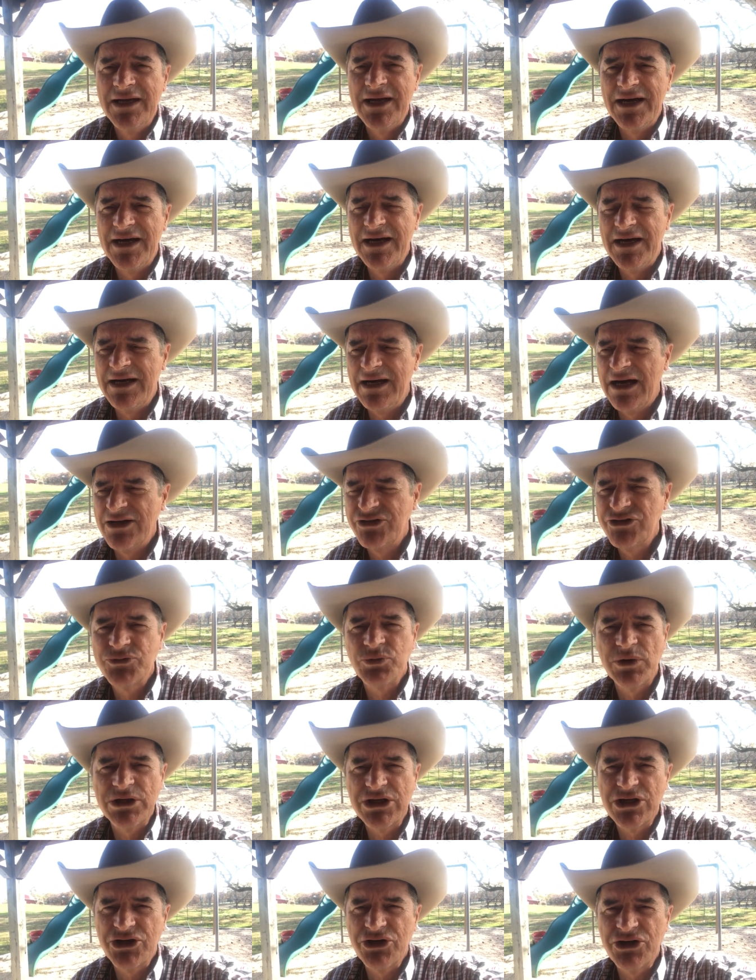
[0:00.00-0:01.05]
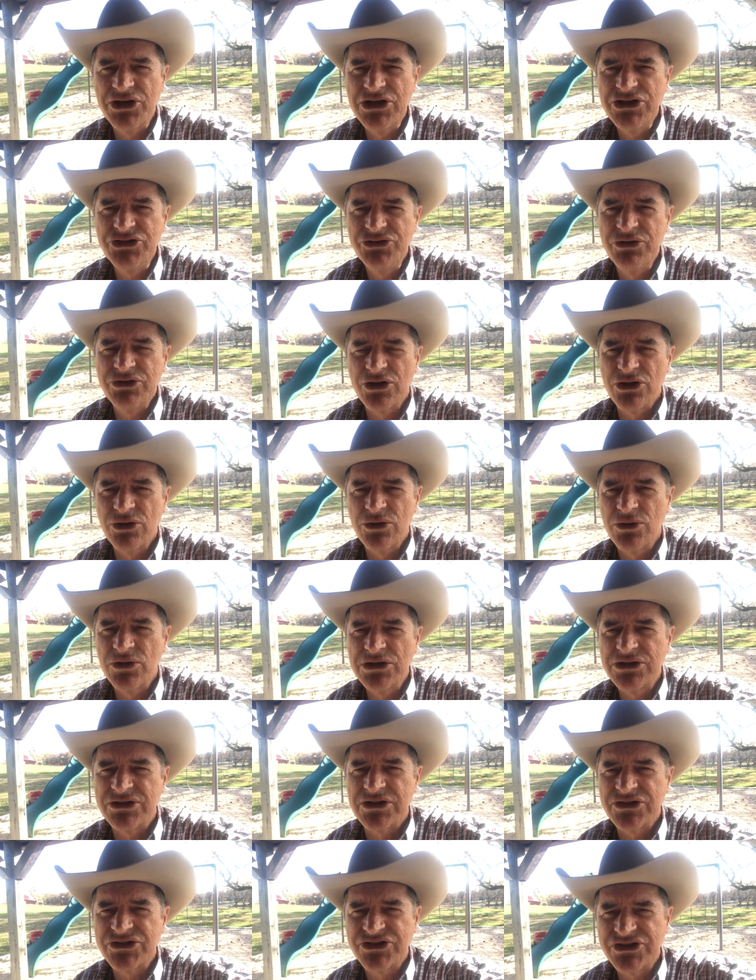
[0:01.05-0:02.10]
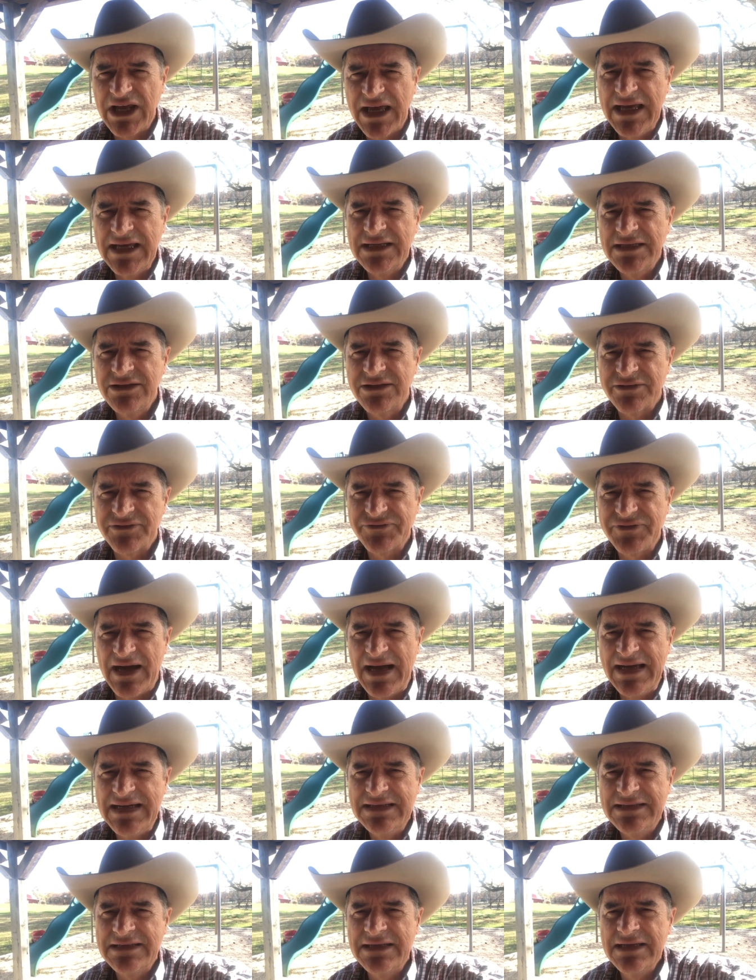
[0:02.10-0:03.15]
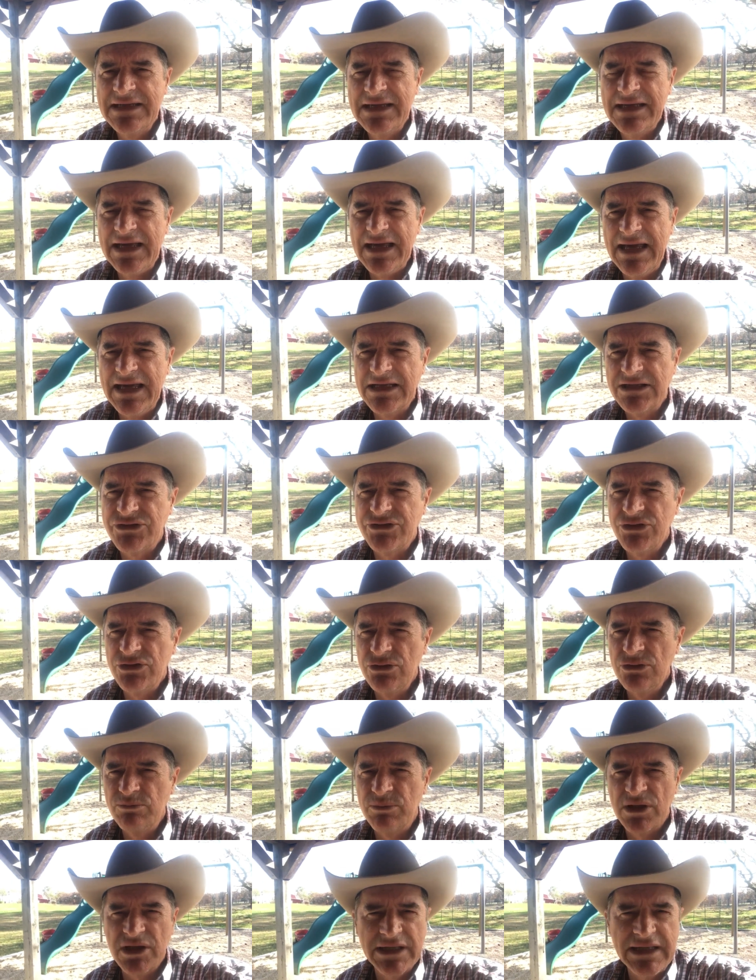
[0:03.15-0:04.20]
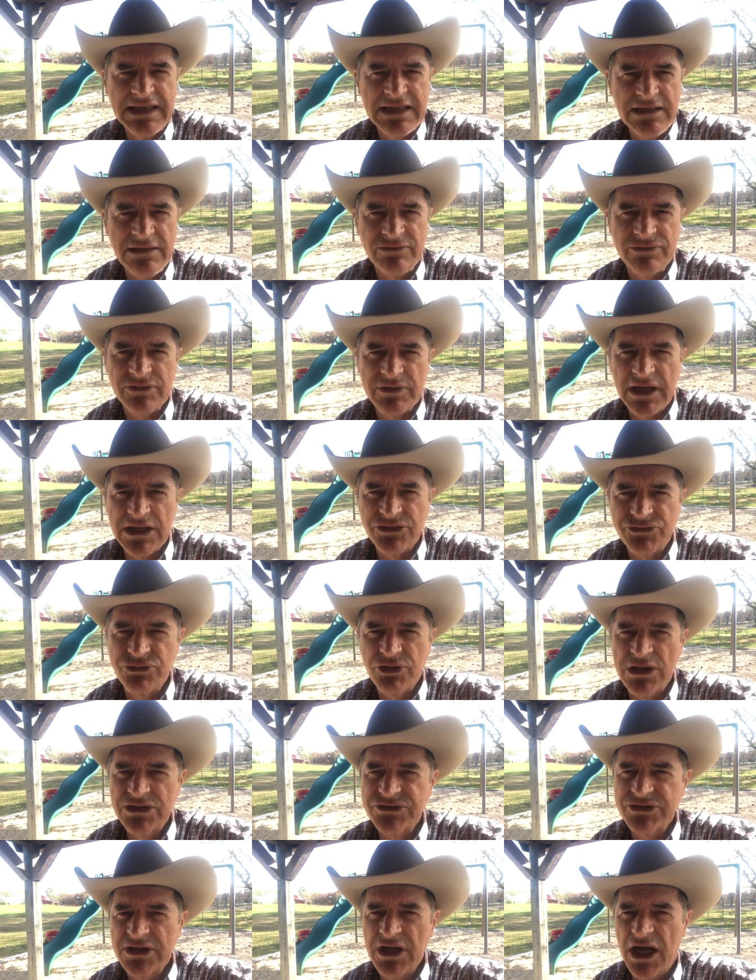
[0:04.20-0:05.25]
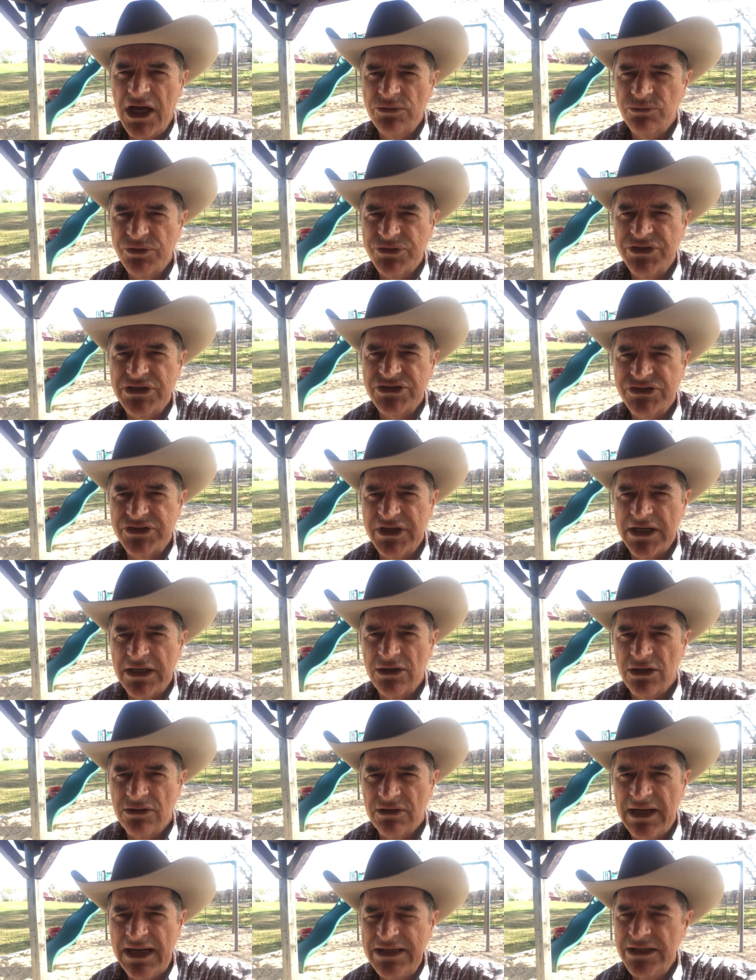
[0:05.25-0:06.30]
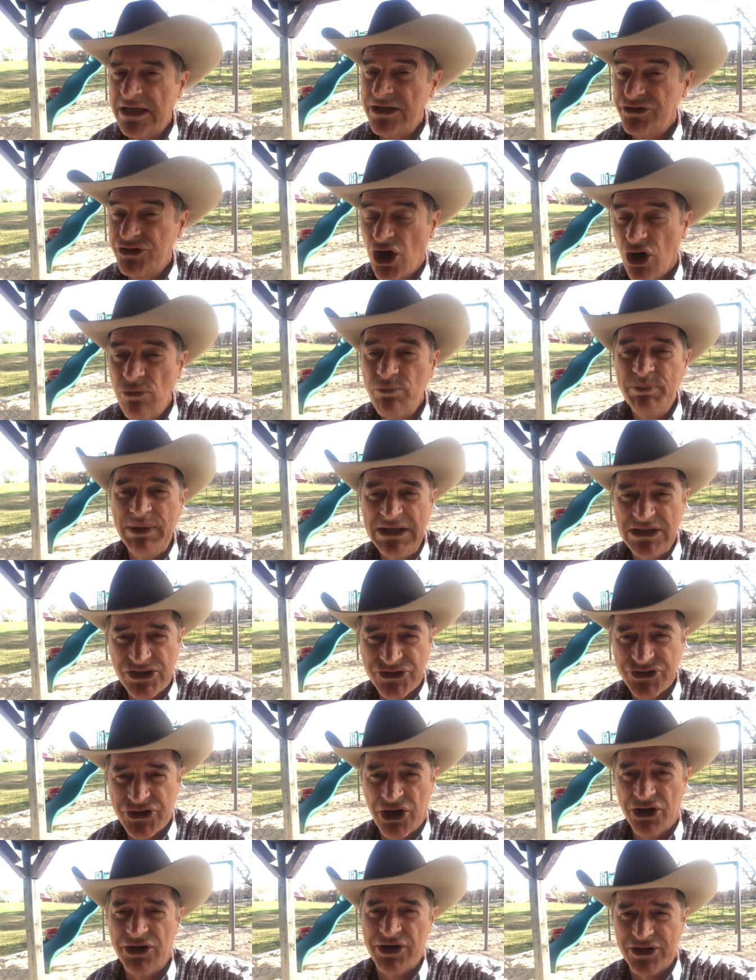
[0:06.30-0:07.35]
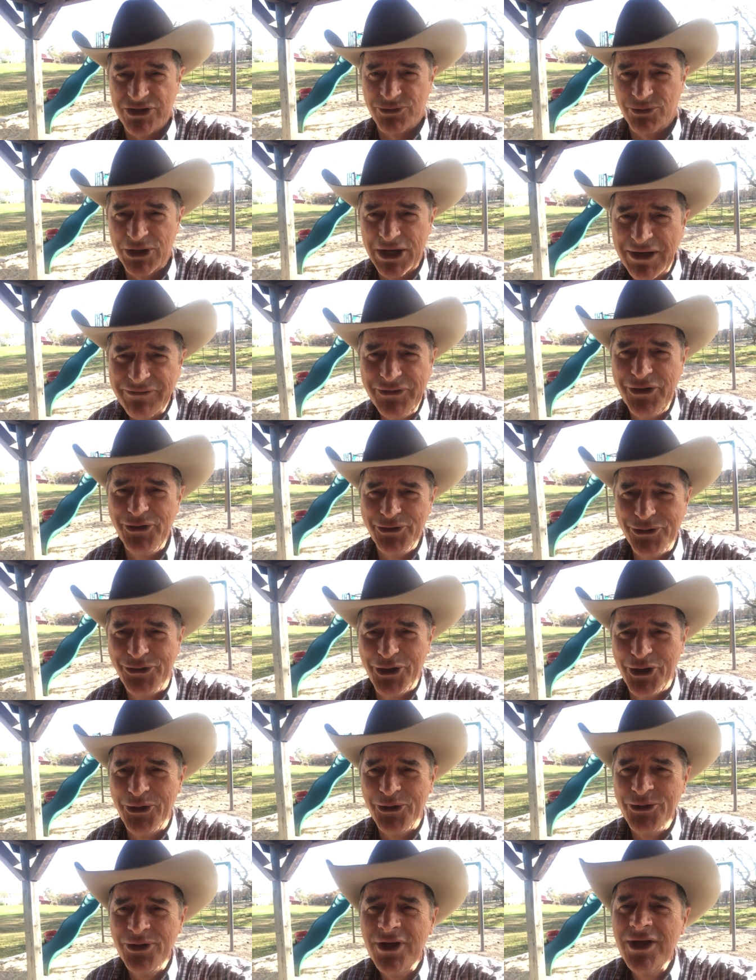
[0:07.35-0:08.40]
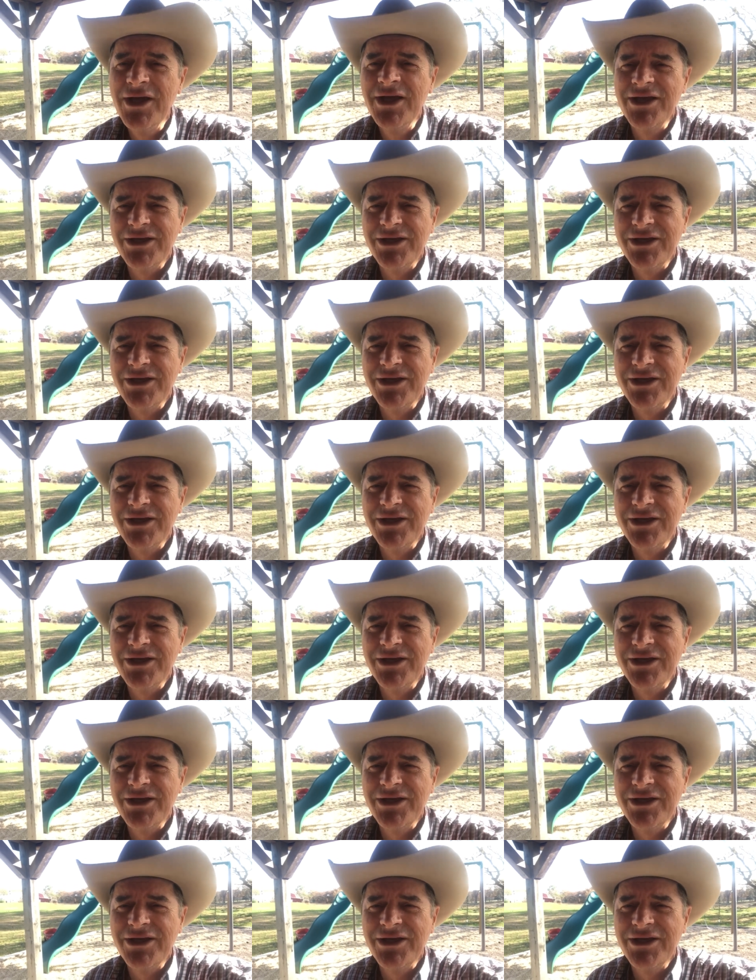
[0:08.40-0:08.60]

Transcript: uh, I just want to encourage you in the Lord to stand, to fight, and to believe and trust God with this thing, all right? And don't be discouraged. Whatever you do,